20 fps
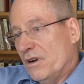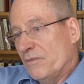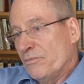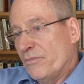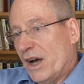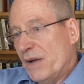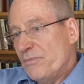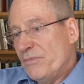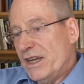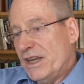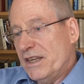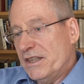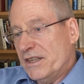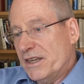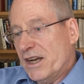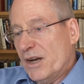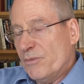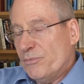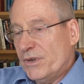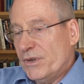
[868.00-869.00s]
by being
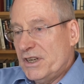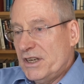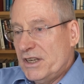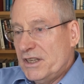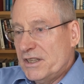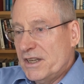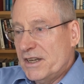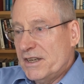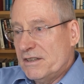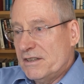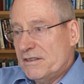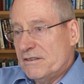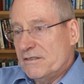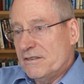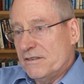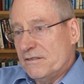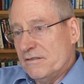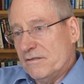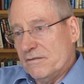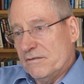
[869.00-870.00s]
the company that
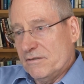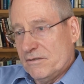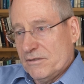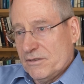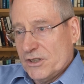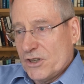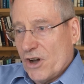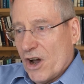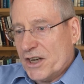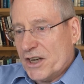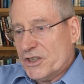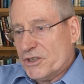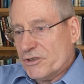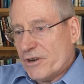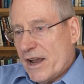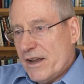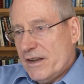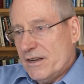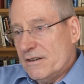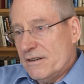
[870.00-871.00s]
talks
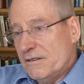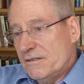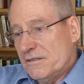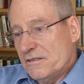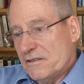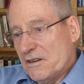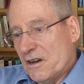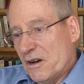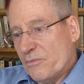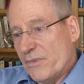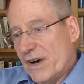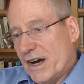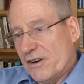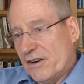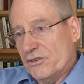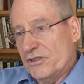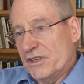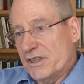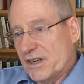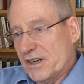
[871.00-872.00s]
straight
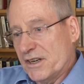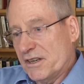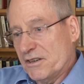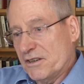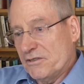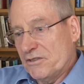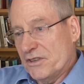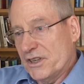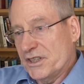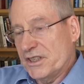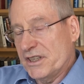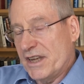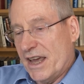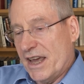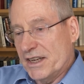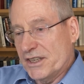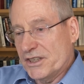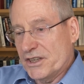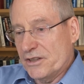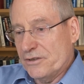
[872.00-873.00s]
about uh, the
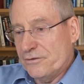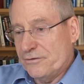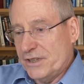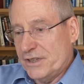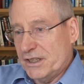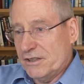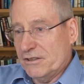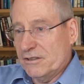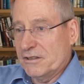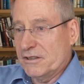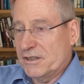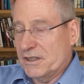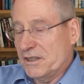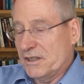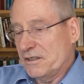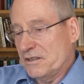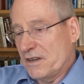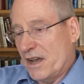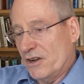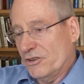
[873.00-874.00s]
status of the field
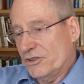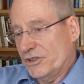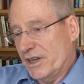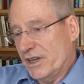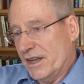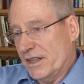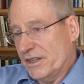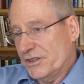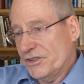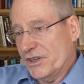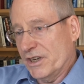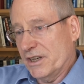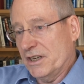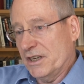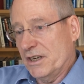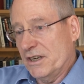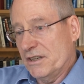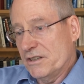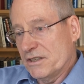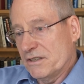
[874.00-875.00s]
and how challenging
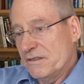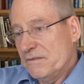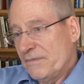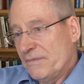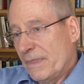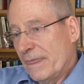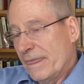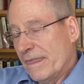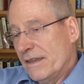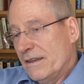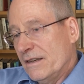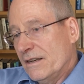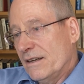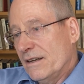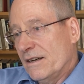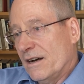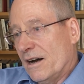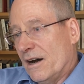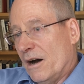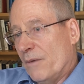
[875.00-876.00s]
it is.
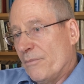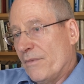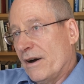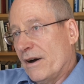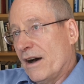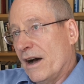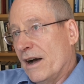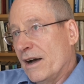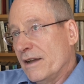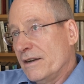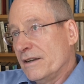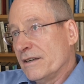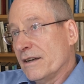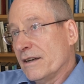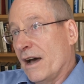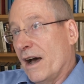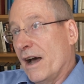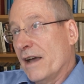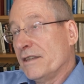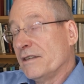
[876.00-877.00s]
Um, and
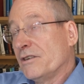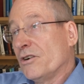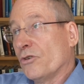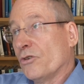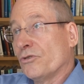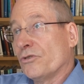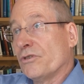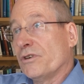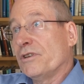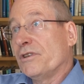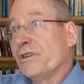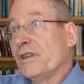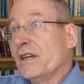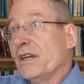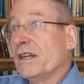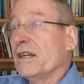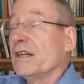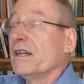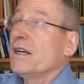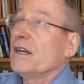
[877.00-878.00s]
I don't
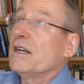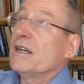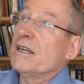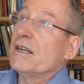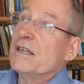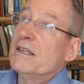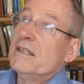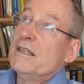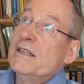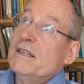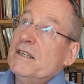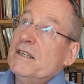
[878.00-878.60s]
think uh,